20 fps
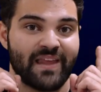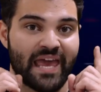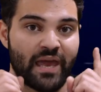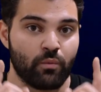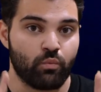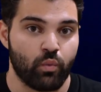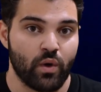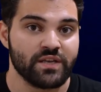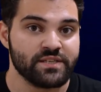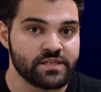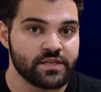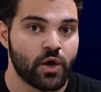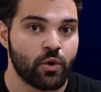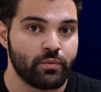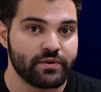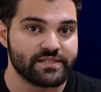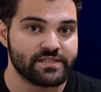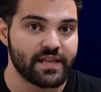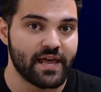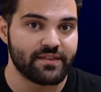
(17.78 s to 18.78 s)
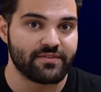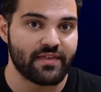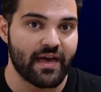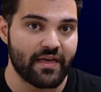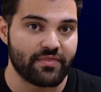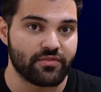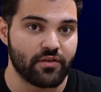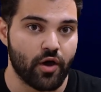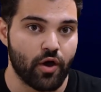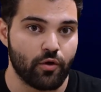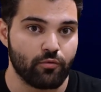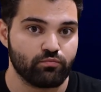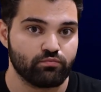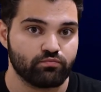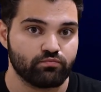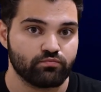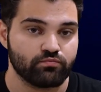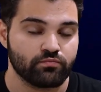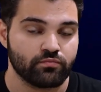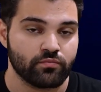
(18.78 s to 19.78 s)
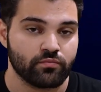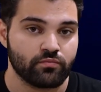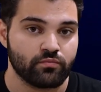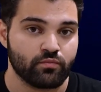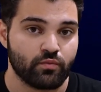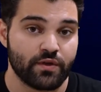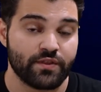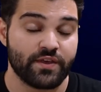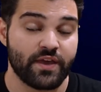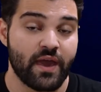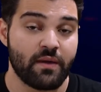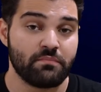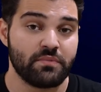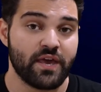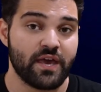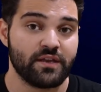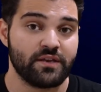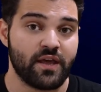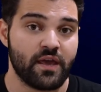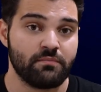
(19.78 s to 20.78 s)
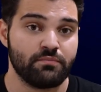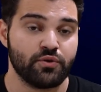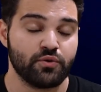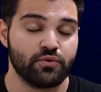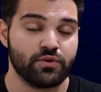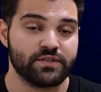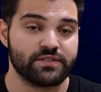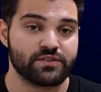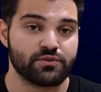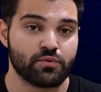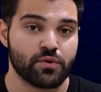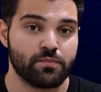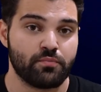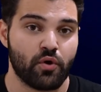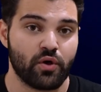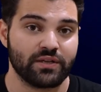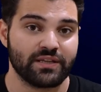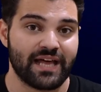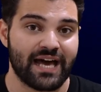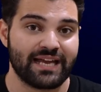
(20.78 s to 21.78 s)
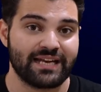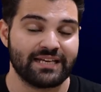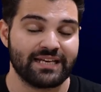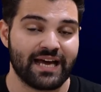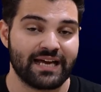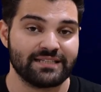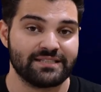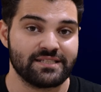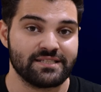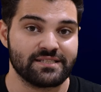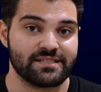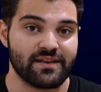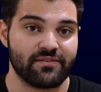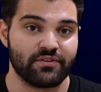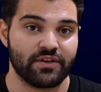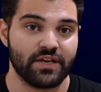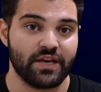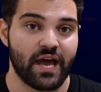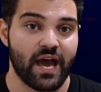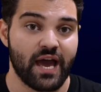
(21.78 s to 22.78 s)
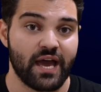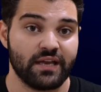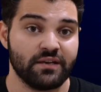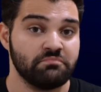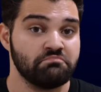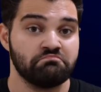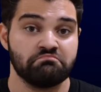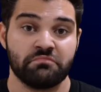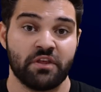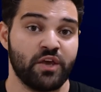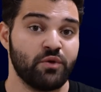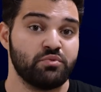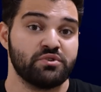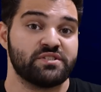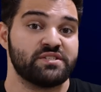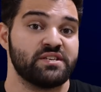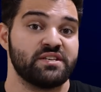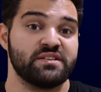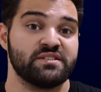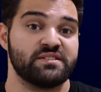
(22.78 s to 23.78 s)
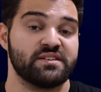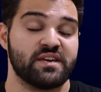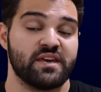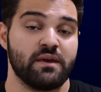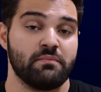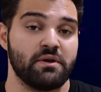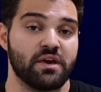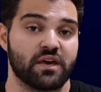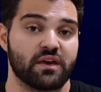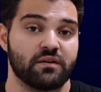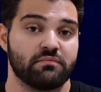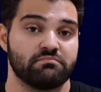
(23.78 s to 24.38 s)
It wasn't always like that, though. When the NBA debuted its three-point line in 1979, it was seen as a gimmick,